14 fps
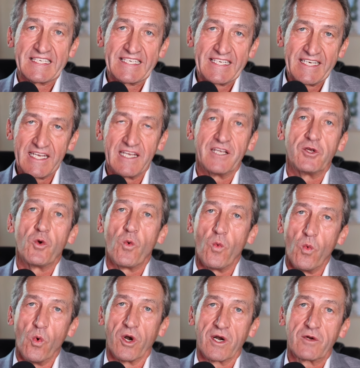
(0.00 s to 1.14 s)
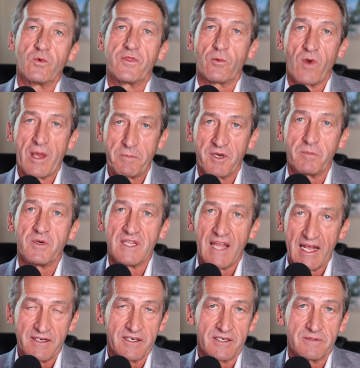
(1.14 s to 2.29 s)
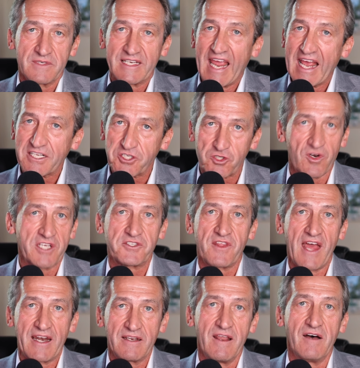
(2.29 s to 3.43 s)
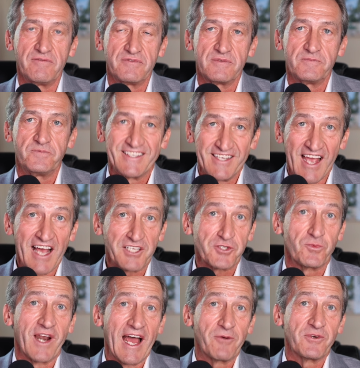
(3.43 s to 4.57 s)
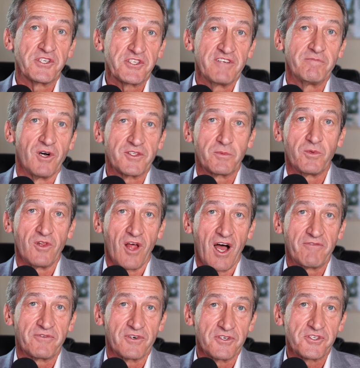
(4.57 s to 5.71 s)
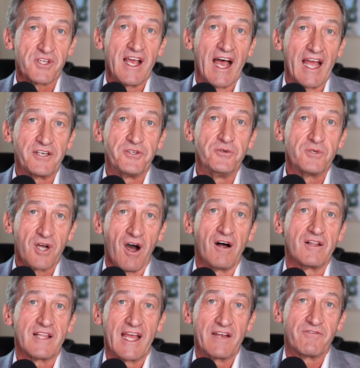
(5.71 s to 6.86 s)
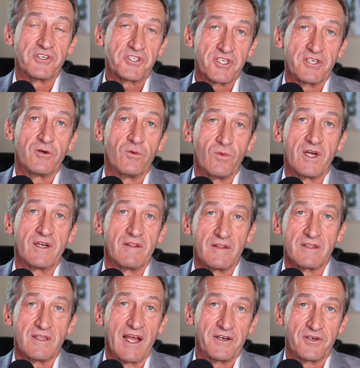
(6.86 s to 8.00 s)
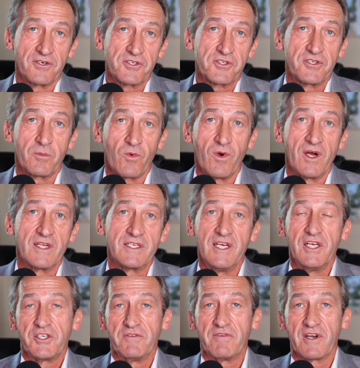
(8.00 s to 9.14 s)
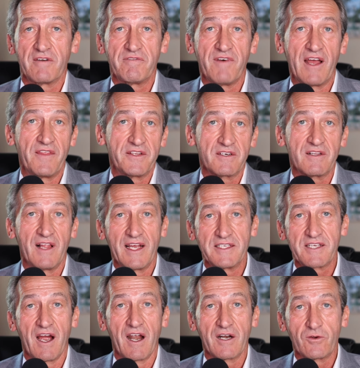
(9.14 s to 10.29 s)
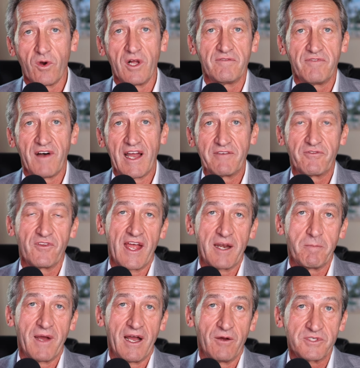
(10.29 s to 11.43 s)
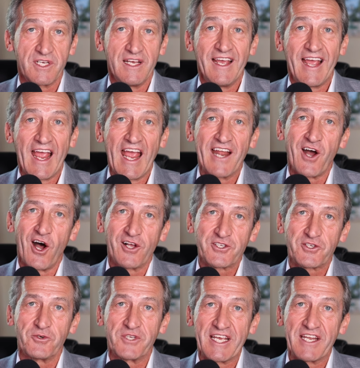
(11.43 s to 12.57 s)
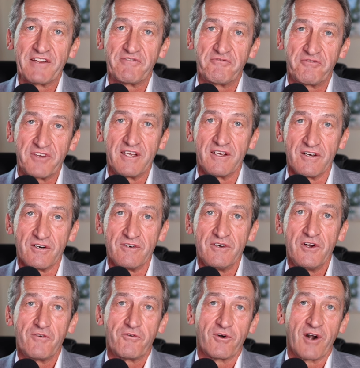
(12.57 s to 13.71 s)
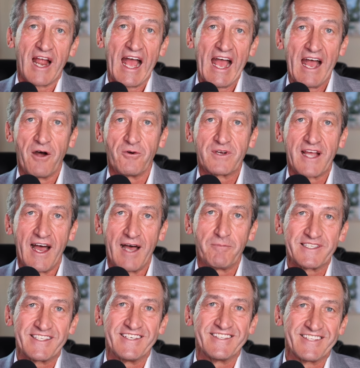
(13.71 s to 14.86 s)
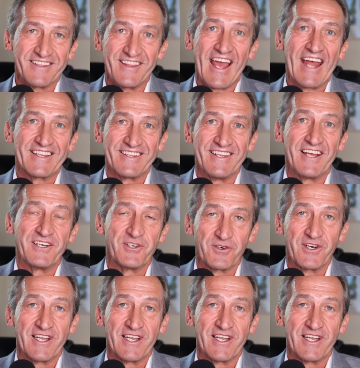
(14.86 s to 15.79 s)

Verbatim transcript: Key, work with a reputable lender. Can't stress that enough. Yes, when I receive multiple offers, I do call every single one of the lenders, number one, to verify that the clients are qualified for that amount, and also to get a feel for how competent that lender